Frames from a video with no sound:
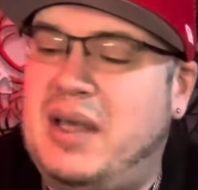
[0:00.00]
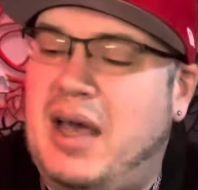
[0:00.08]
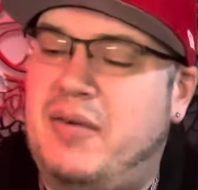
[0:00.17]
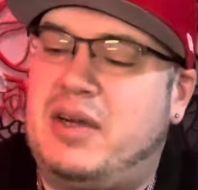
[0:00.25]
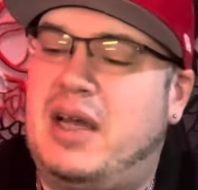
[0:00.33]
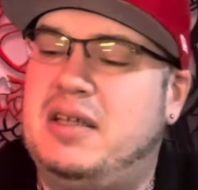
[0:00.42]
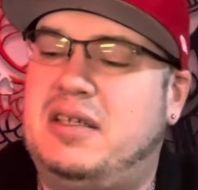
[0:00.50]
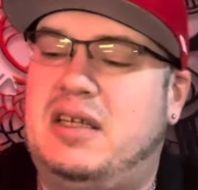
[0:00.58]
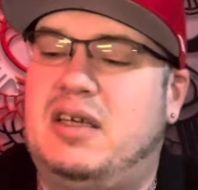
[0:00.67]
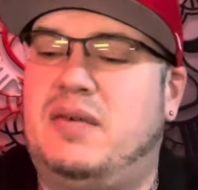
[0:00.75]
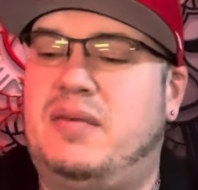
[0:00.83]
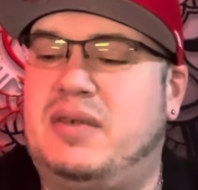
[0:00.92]
have an
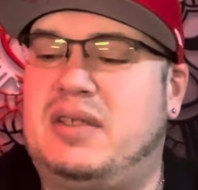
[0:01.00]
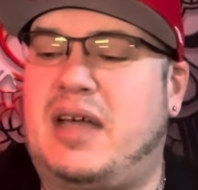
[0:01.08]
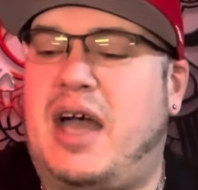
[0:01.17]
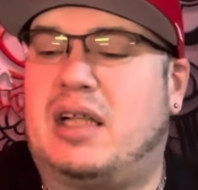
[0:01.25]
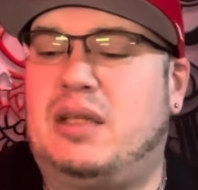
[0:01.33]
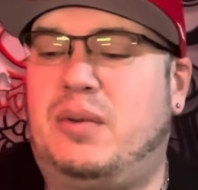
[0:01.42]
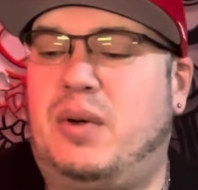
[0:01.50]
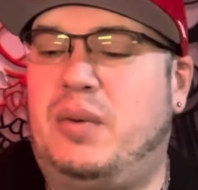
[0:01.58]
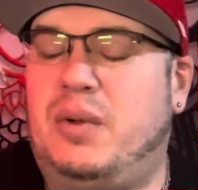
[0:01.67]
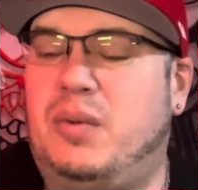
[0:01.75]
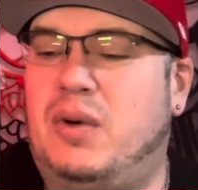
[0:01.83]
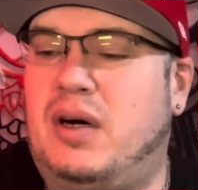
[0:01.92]
idea of exactly what
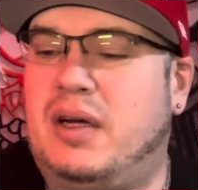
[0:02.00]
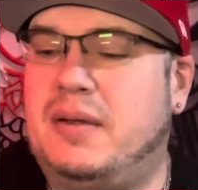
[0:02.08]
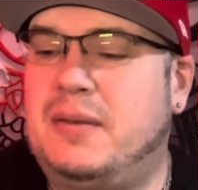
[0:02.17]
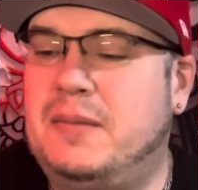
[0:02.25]
we want.